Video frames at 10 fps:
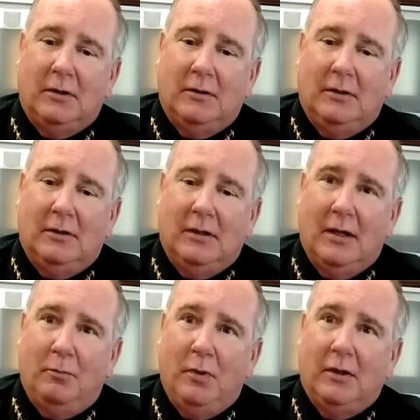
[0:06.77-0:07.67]
the
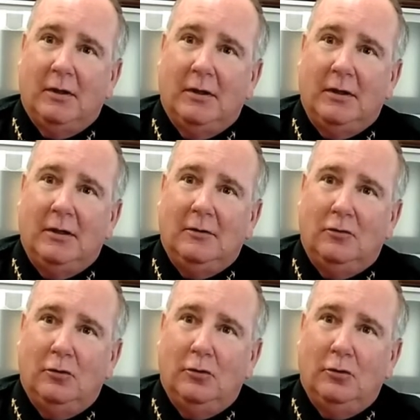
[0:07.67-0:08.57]
ability
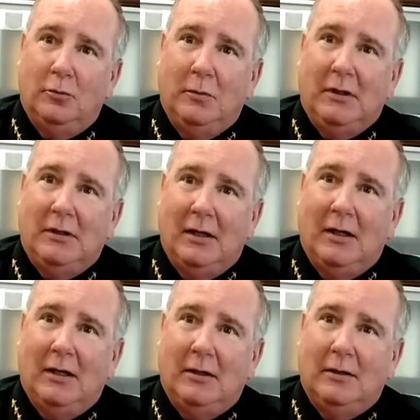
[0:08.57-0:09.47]
to meet
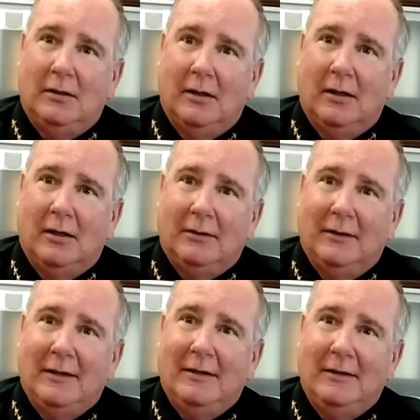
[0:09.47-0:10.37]
a
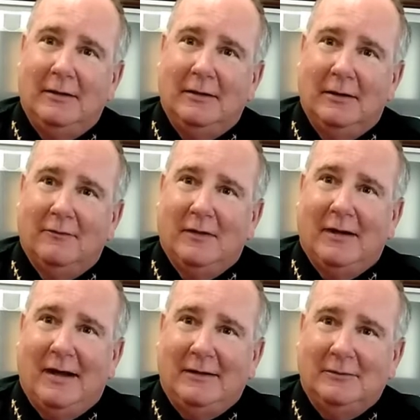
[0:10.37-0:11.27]
lady of the
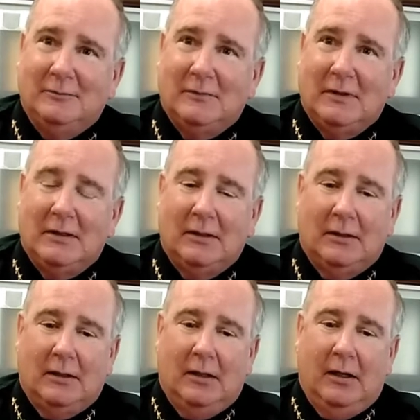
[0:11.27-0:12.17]
night.
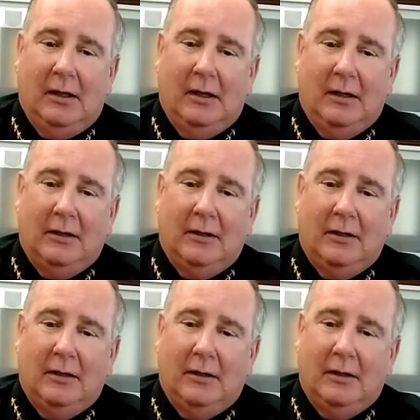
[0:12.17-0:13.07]
And
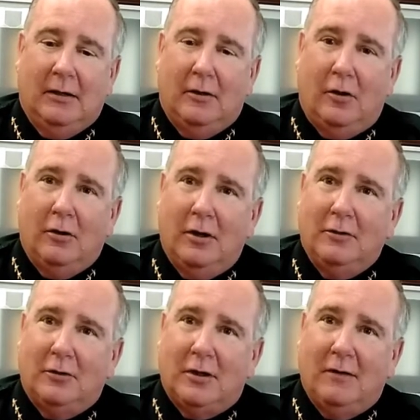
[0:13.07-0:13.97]
our
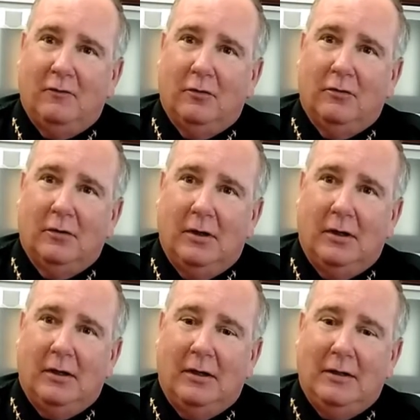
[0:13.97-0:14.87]
undercover
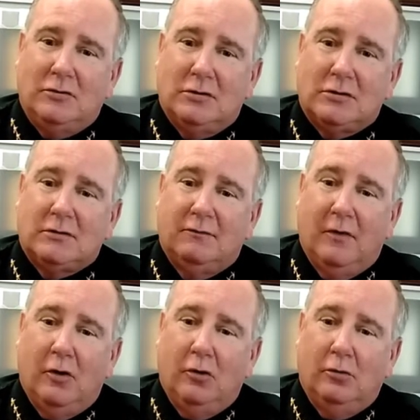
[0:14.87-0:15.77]
agent's
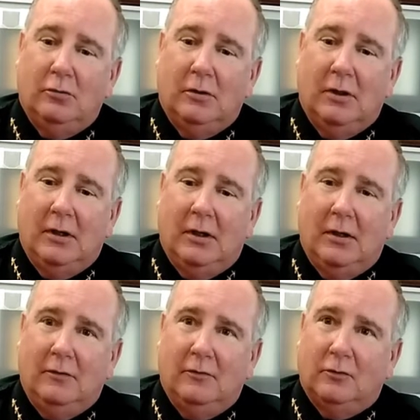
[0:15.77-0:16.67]
phone
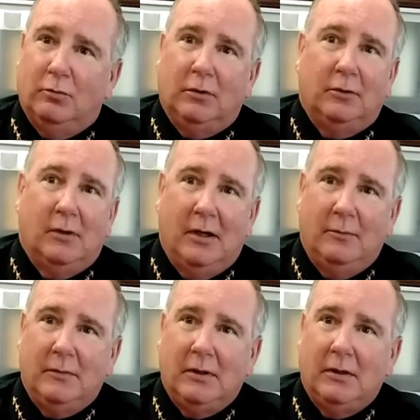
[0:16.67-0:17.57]
just blew
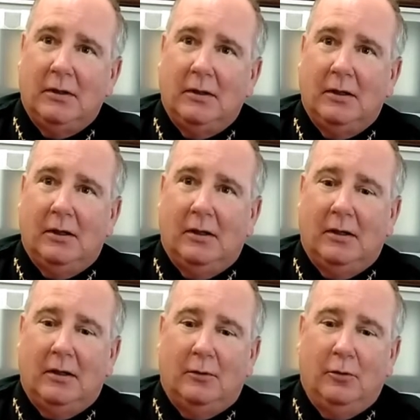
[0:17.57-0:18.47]

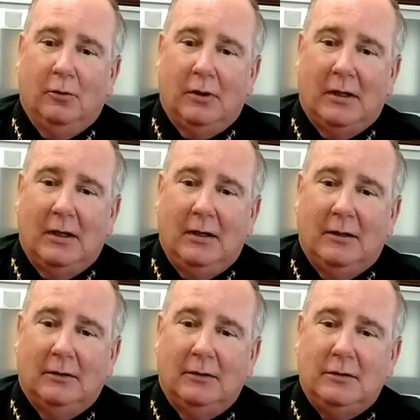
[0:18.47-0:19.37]
up. We were getting
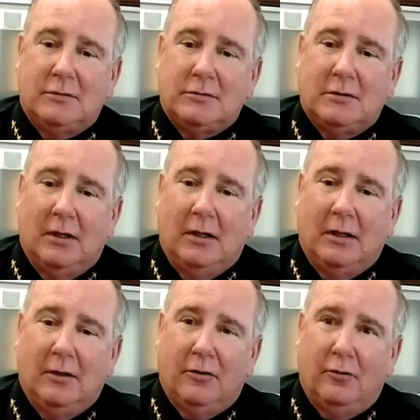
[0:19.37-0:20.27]
at least
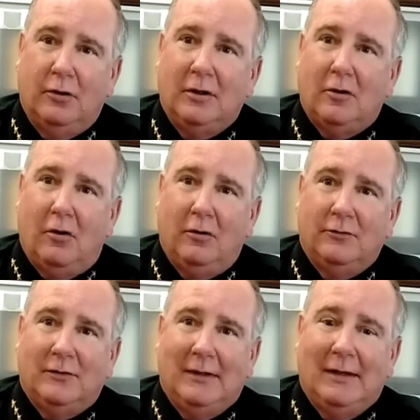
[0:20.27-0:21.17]
30
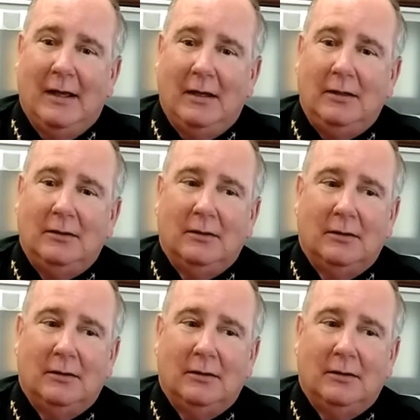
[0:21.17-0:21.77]
calls a day